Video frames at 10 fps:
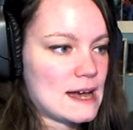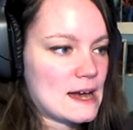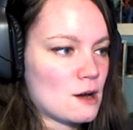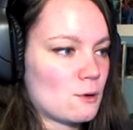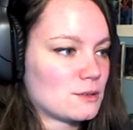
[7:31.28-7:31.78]

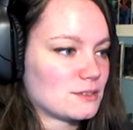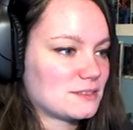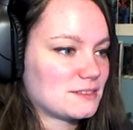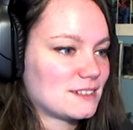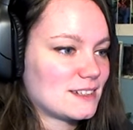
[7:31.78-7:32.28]
Ow.
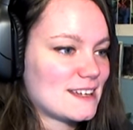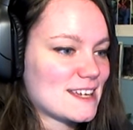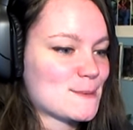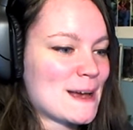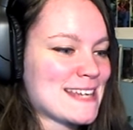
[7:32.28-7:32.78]

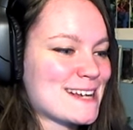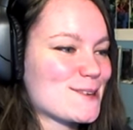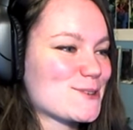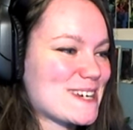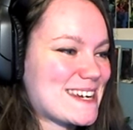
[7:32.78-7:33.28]
Smells like
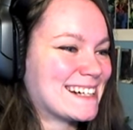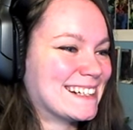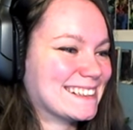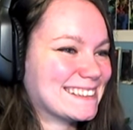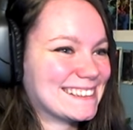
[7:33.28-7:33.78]
sushi.
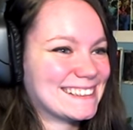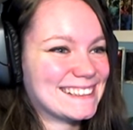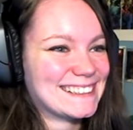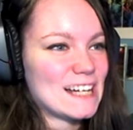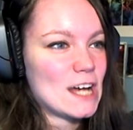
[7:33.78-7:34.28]

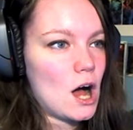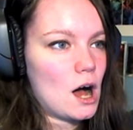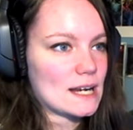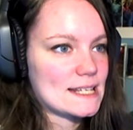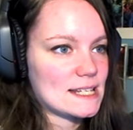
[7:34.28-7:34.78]

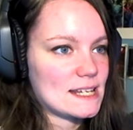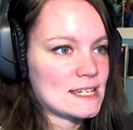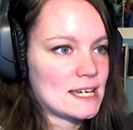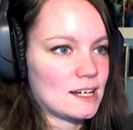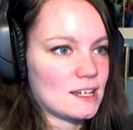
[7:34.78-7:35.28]
Honestly,
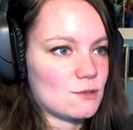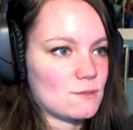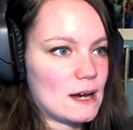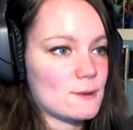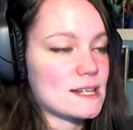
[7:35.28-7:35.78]
killing you
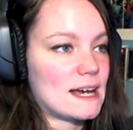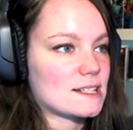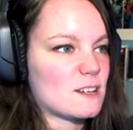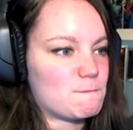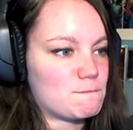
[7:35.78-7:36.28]
now is an
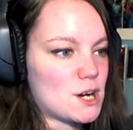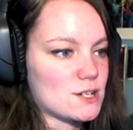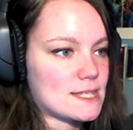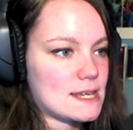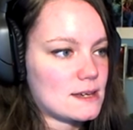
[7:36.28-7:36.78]
act of
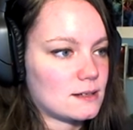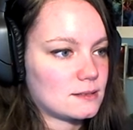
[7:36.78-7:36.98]
mercy.